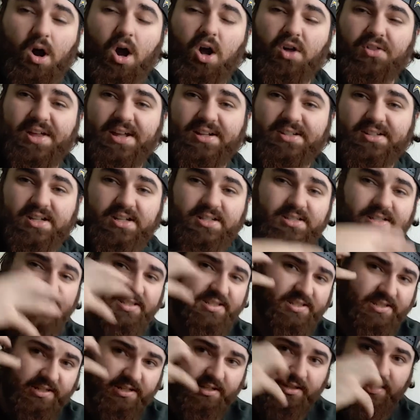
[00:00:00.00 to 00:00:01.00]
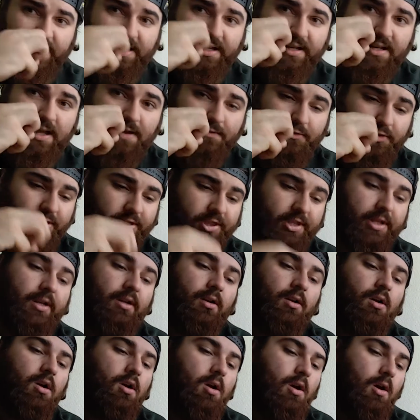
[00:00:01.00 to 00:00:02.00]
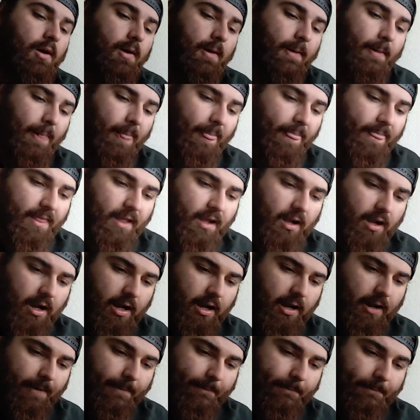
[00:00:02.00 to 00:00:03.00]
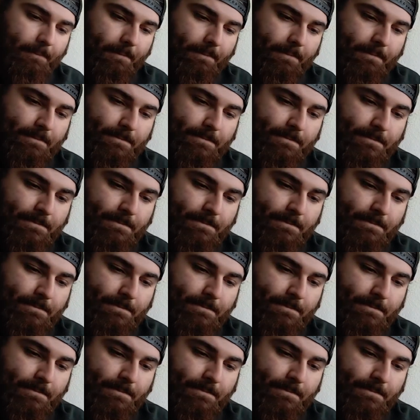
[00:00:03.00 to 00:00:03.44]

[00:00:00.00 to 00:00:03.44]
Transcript: All that does is seal in everything. Um,